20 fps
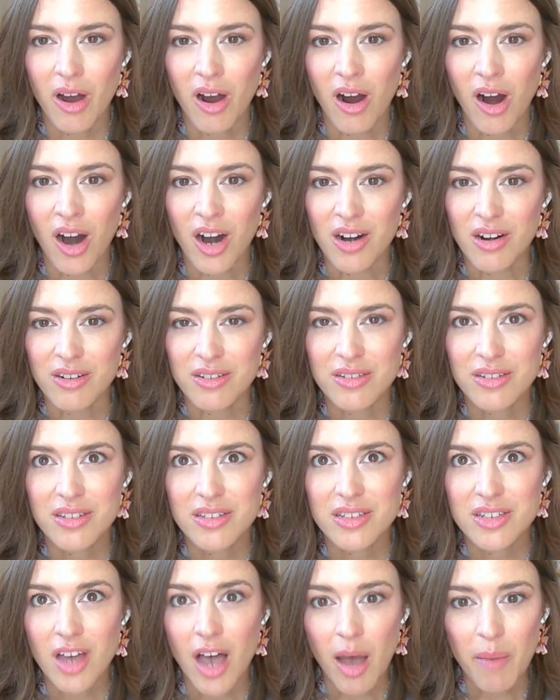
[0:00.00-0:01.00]
Our
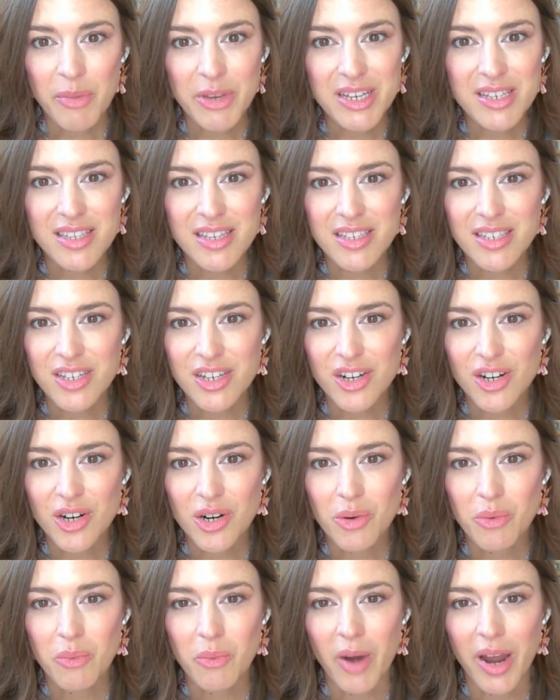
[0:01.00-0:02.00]
topics this
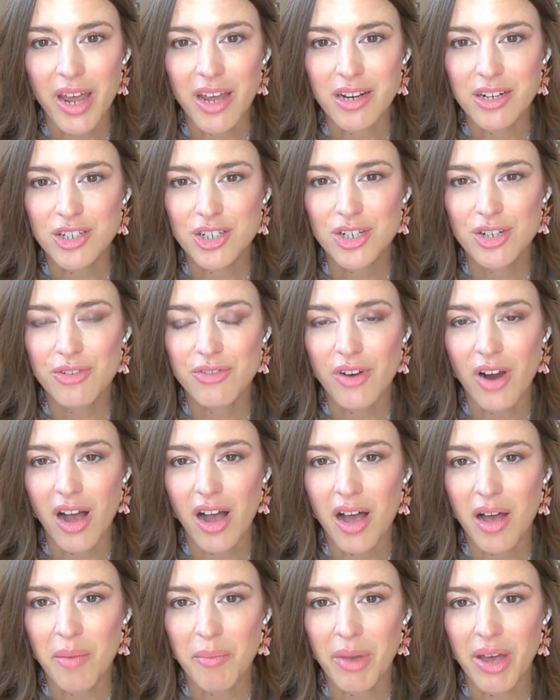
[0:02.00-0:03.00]
year range
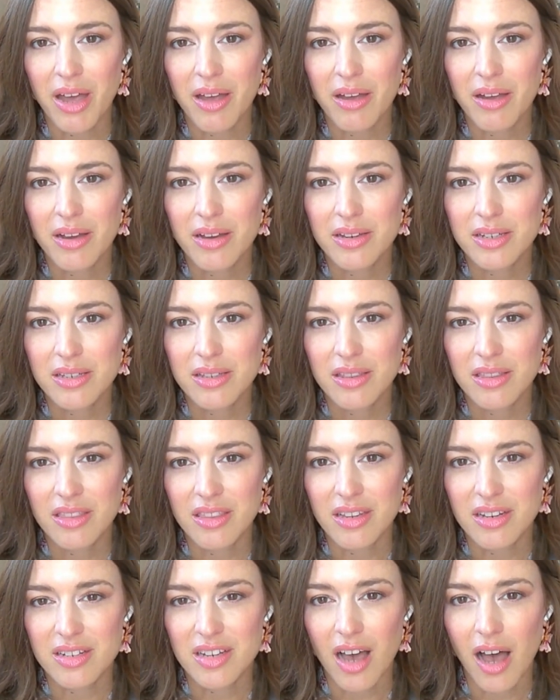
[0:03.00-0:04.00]
from
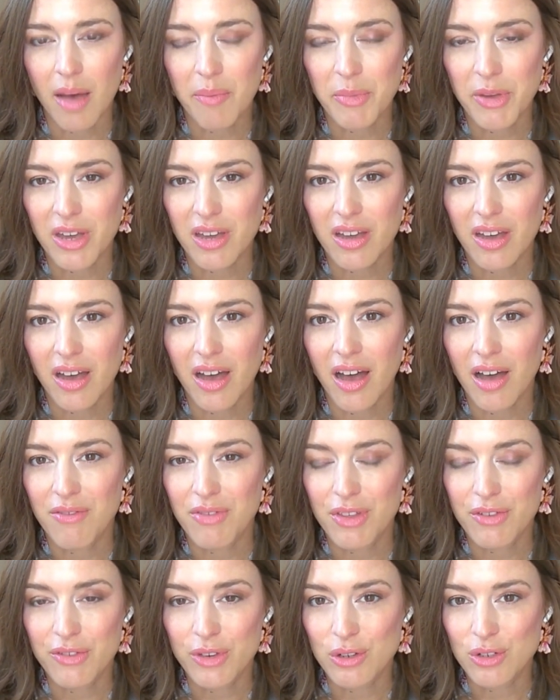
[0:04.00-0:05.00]
the topic of
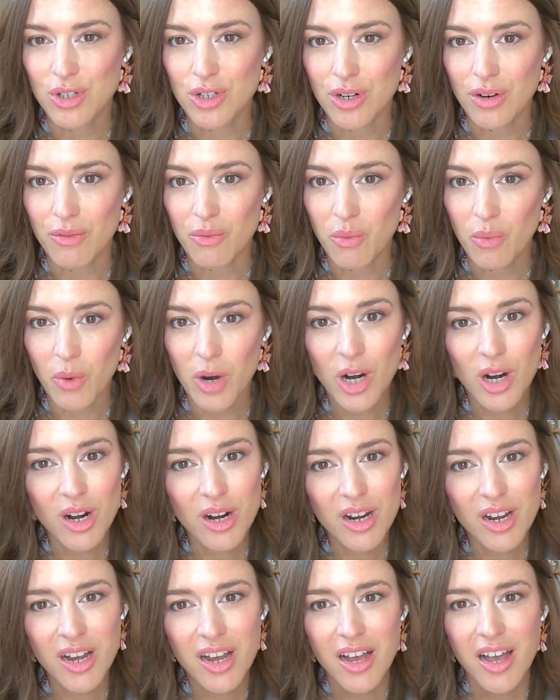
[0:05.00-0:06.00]
the future of work,